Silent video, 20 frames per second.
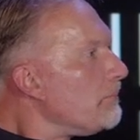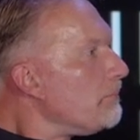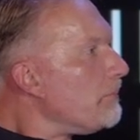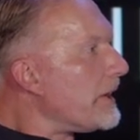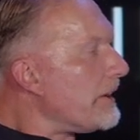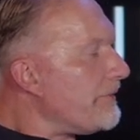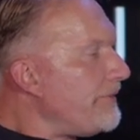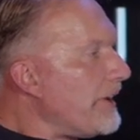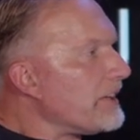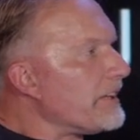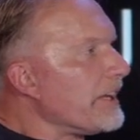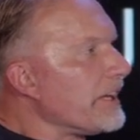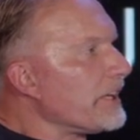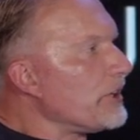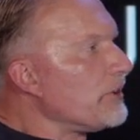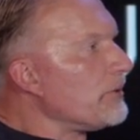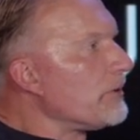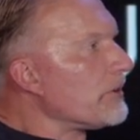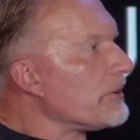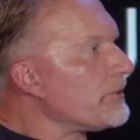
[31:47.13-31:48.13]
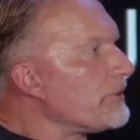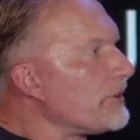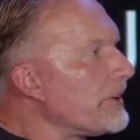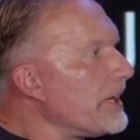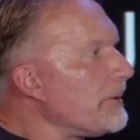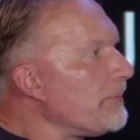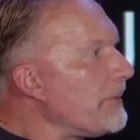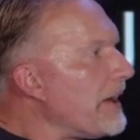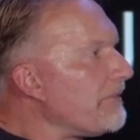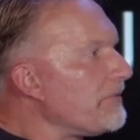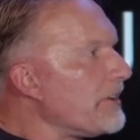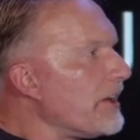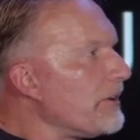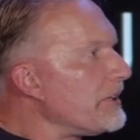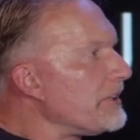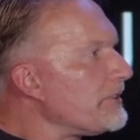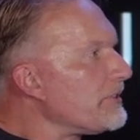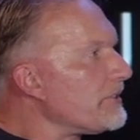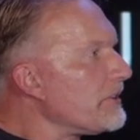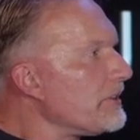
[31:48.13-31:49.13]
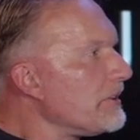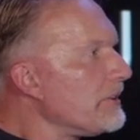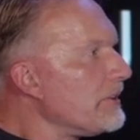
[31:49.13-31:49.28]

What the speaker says: But if I take you on a trip, I've noticed